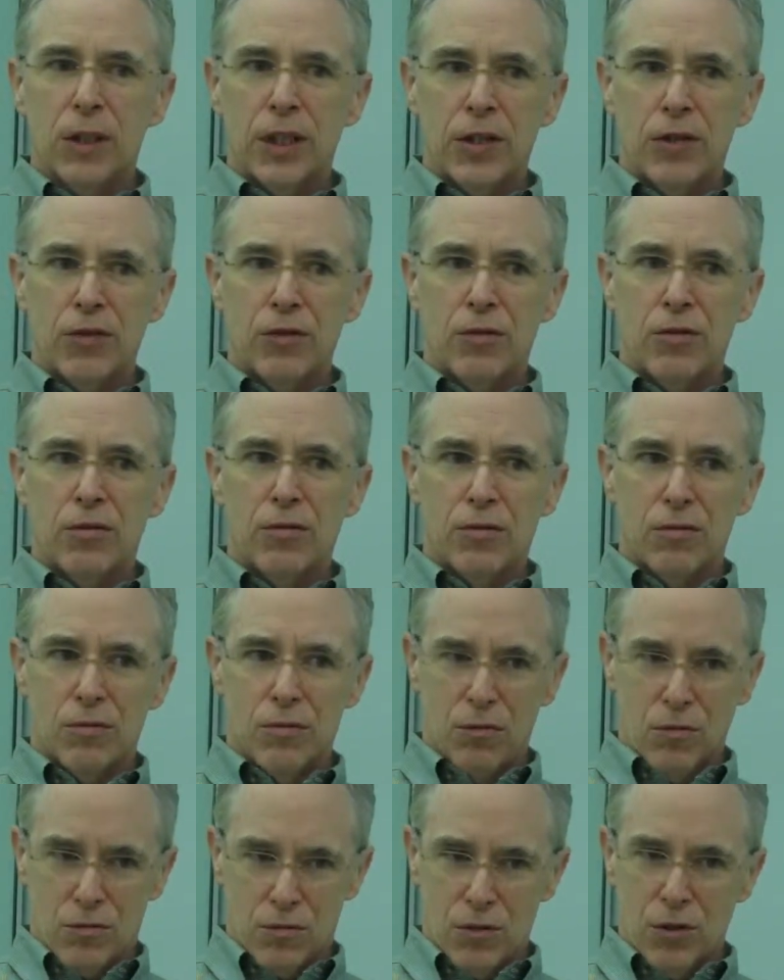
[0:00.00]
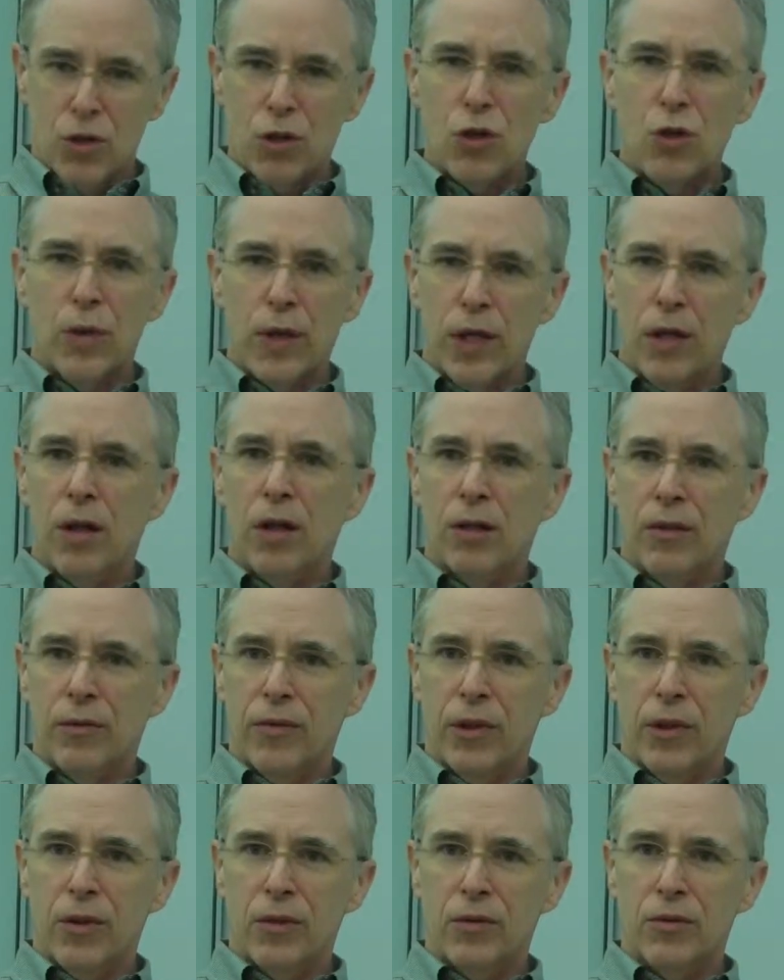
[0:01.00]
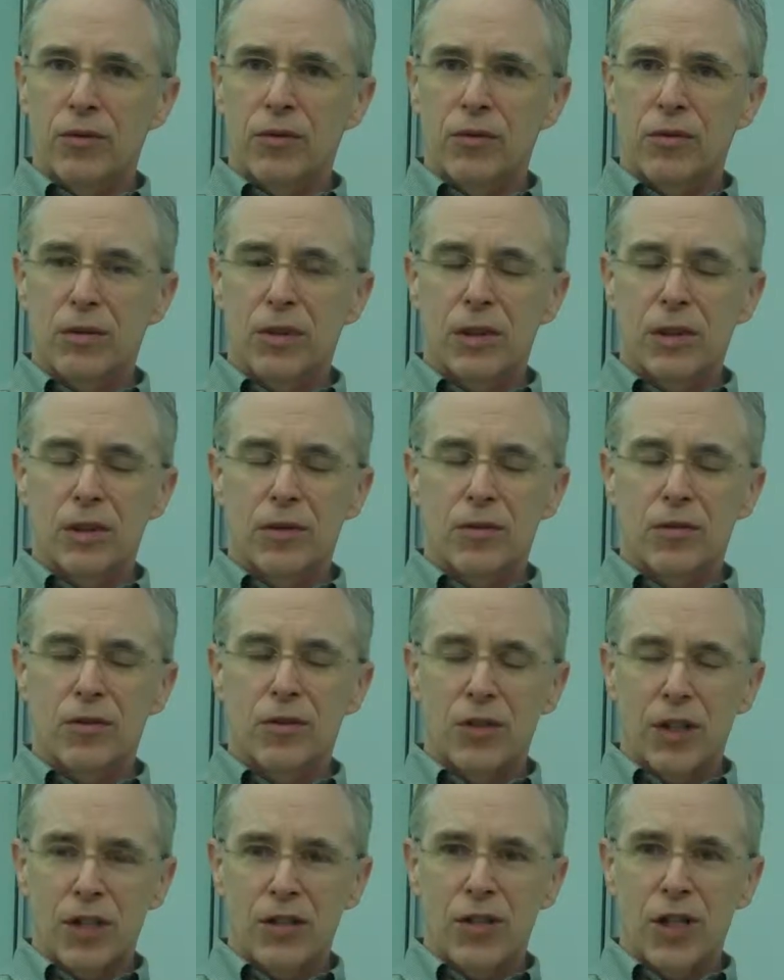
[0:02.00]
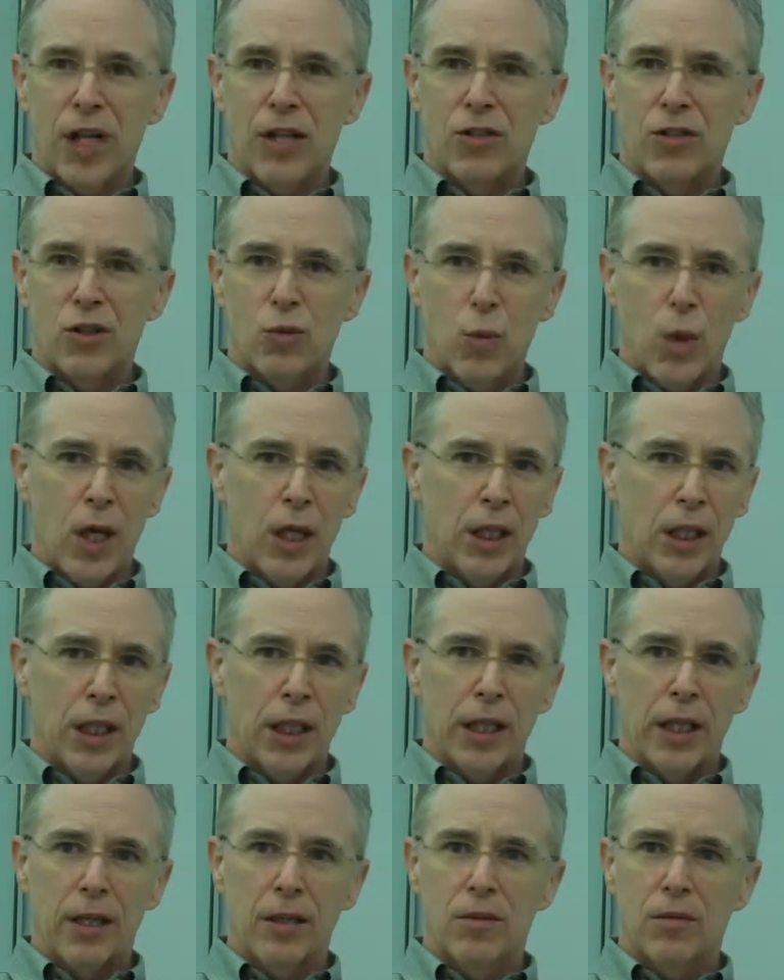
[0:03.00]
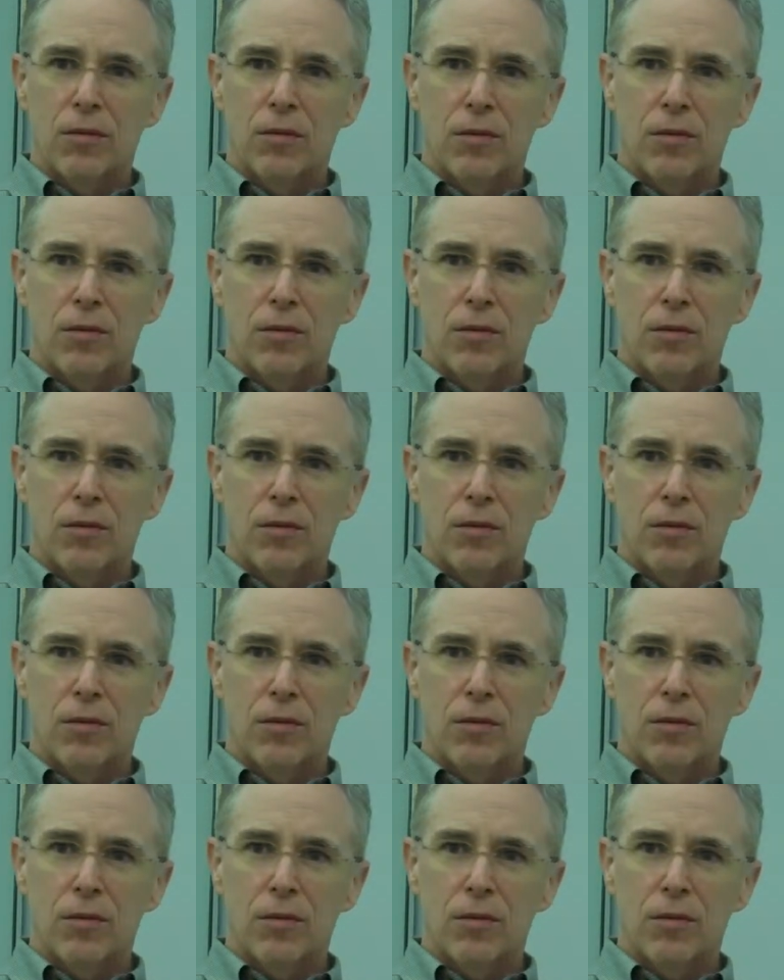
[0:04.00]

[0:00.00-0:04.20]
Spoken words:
is doing all of those, such as Swan Lake,